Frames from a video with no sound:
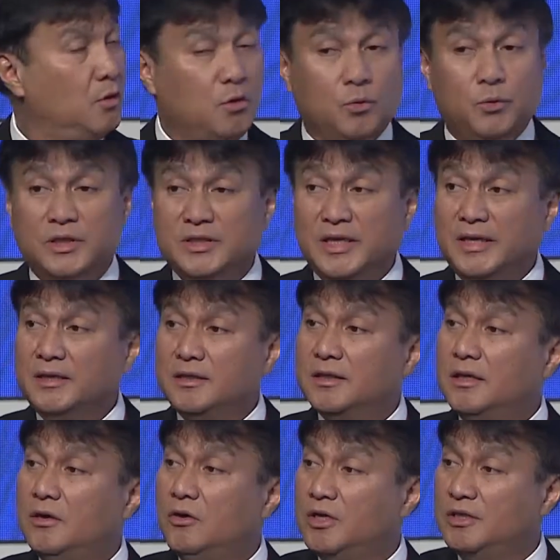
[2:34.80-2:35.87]
We take a
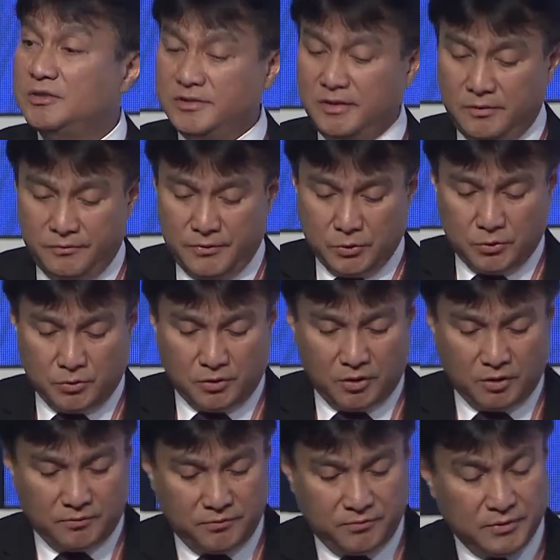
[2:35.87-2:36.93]
holistic view
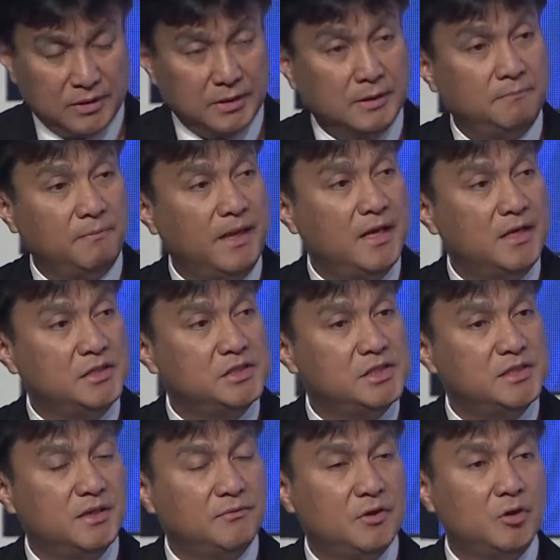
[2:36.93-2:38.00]
of energy
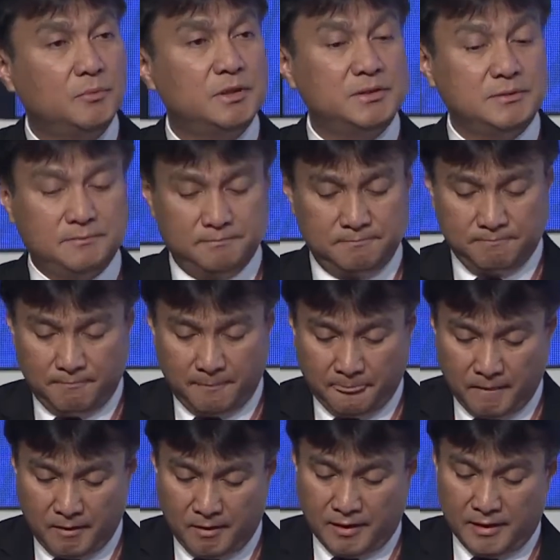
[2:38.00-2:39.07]
development
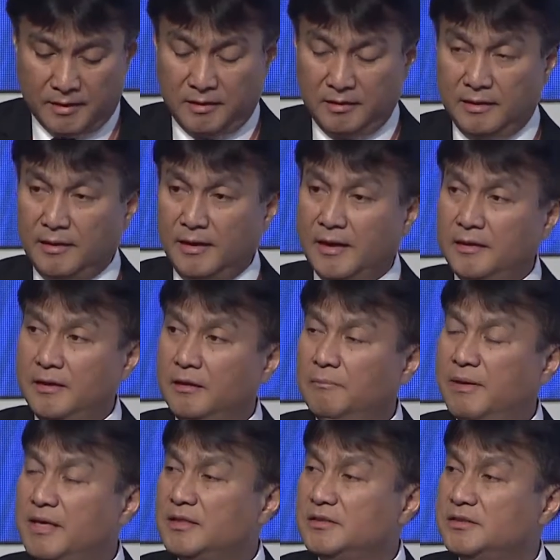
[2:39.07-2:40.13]
and in
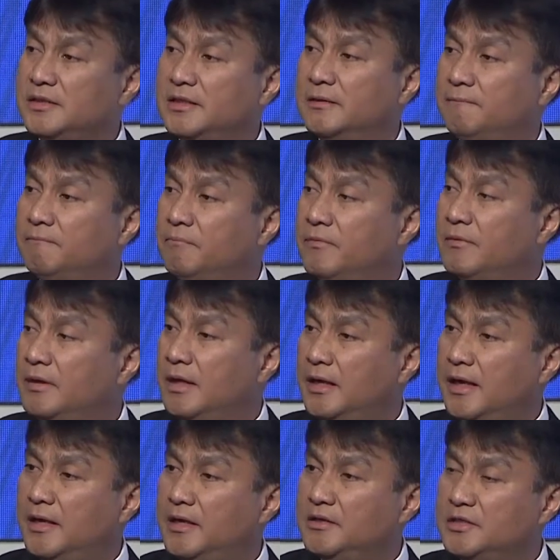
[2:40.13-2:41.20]
balancing
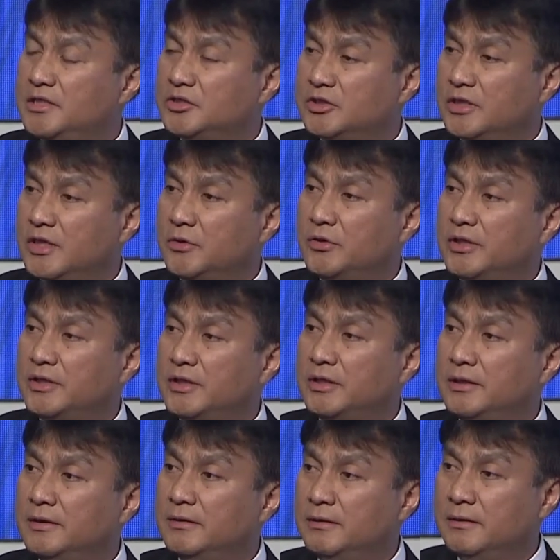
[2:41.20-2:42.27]
energy
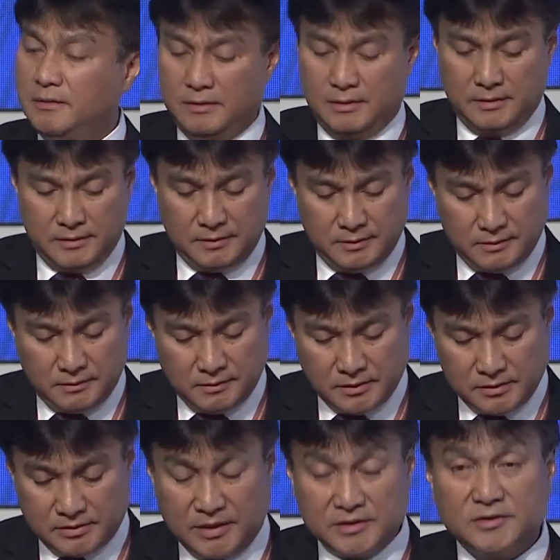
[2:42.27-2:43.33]
security,
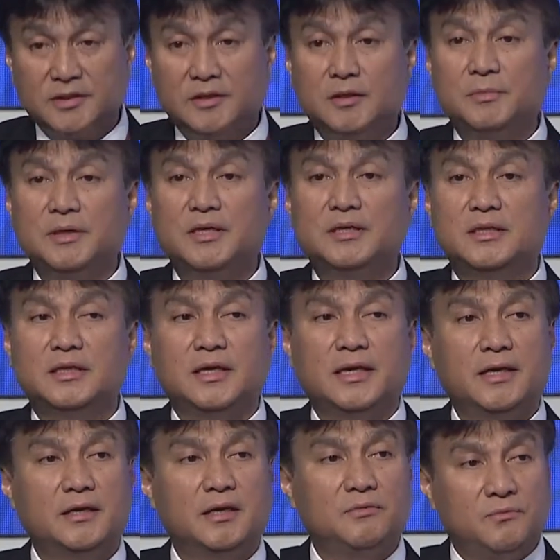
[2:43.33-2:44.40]
sustainability,
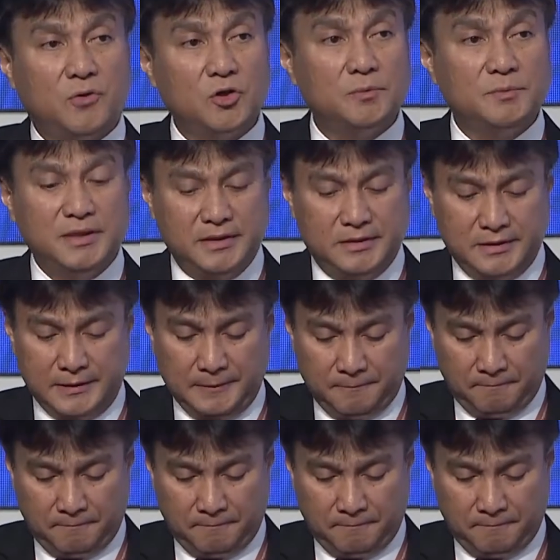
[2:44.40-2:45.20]
and affordability.